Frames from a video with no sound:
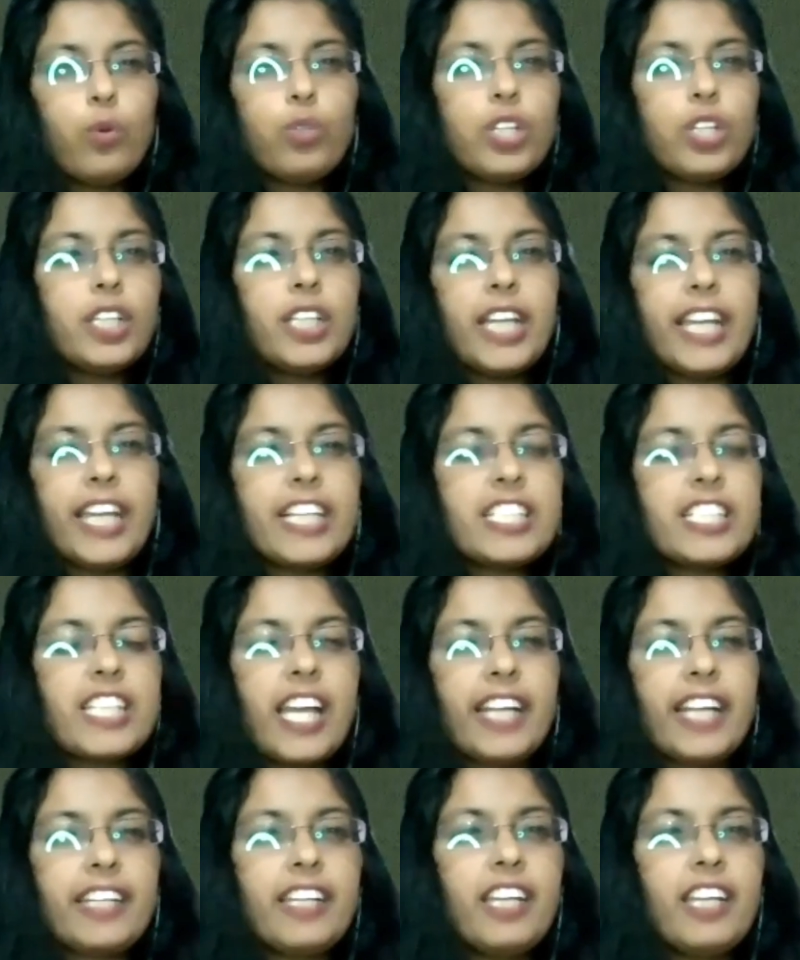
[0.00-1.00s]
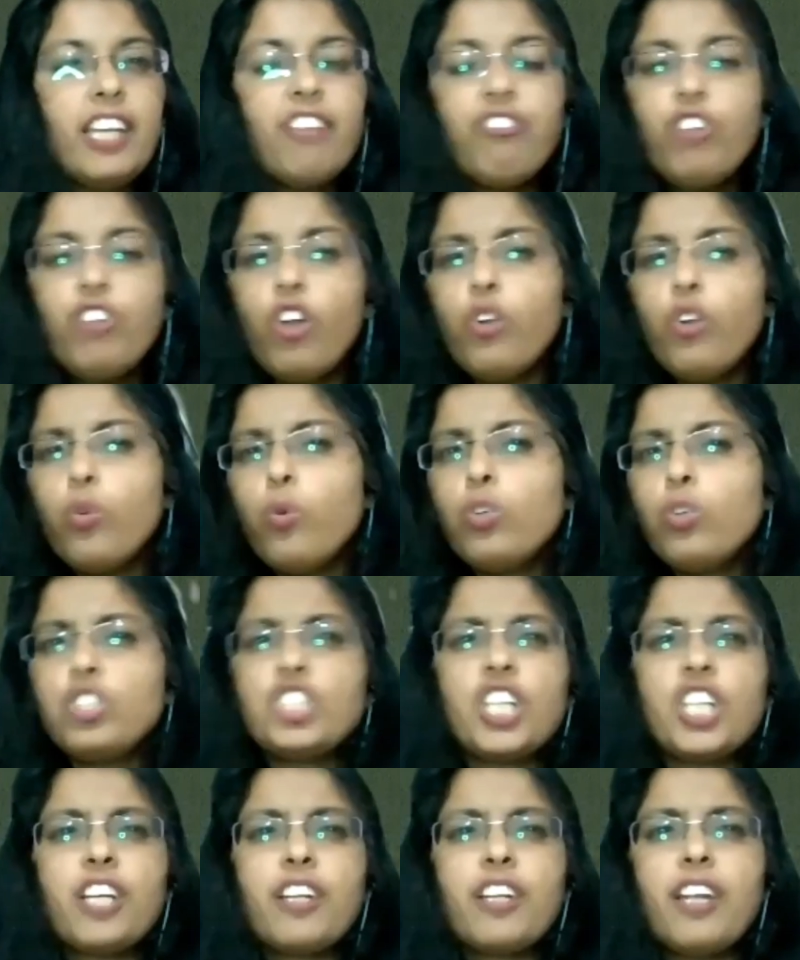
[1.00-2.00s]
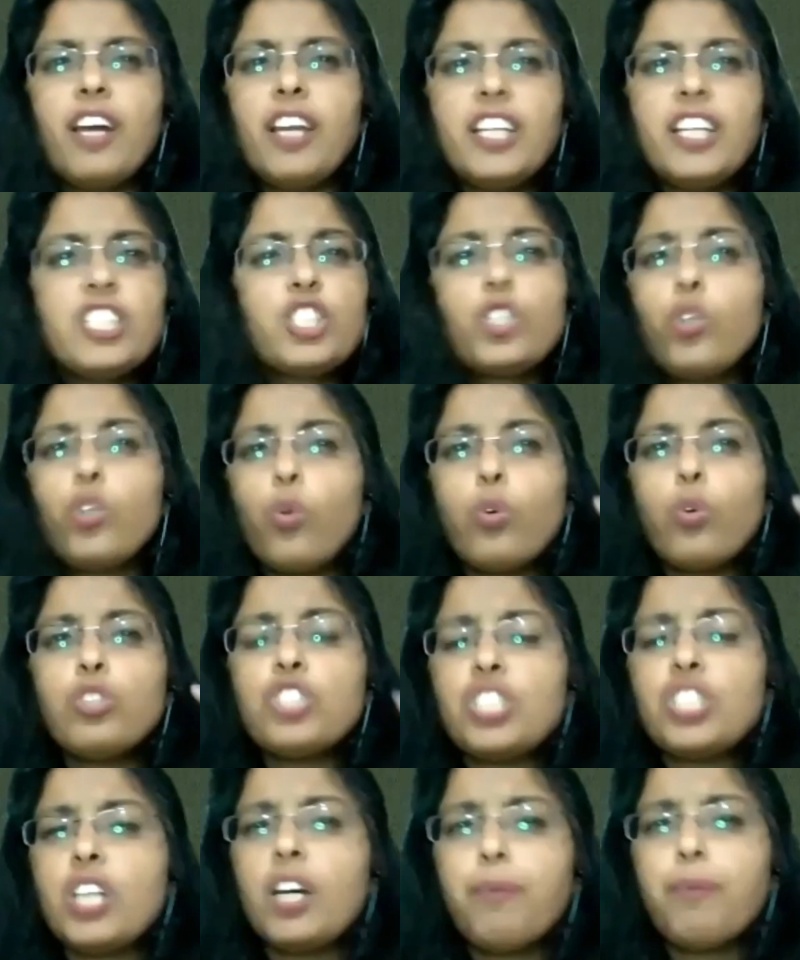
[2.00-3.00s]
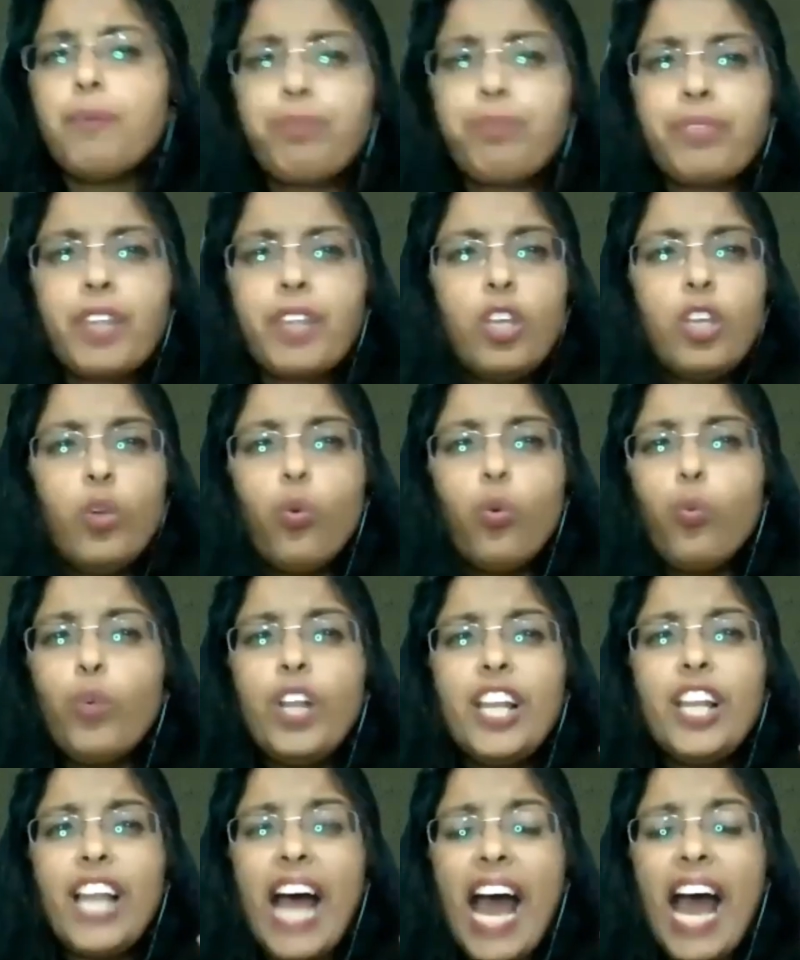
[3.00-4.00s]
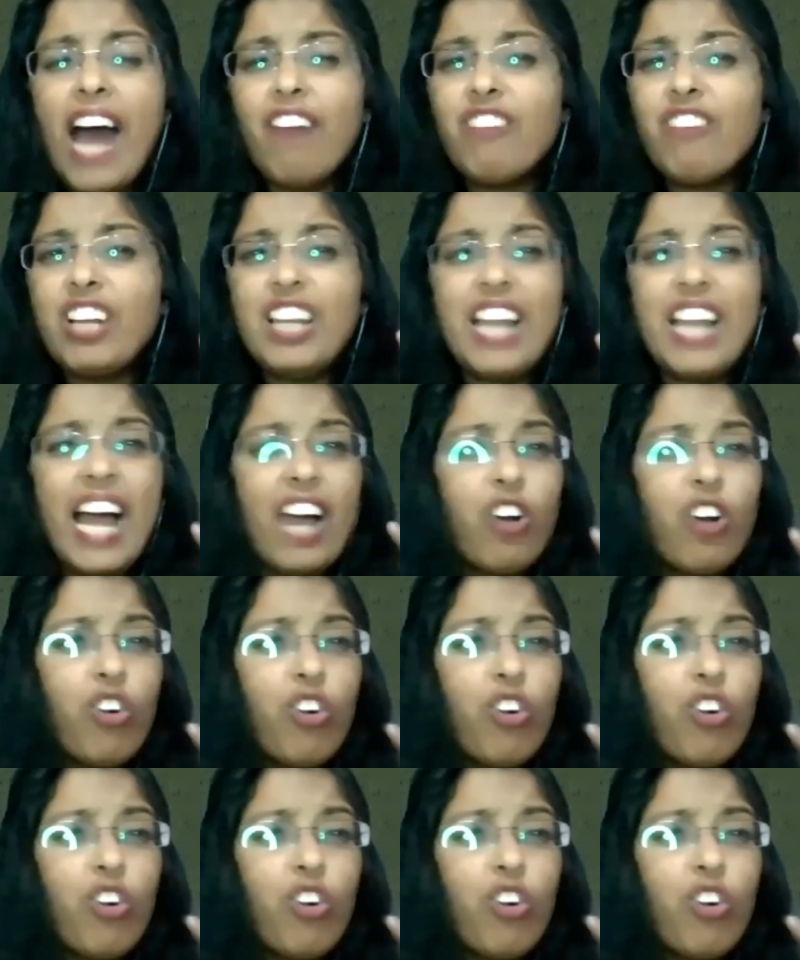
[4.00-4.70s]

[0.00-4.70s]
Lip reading: to the anxiety. If your root chakra is closed now, you will have a lack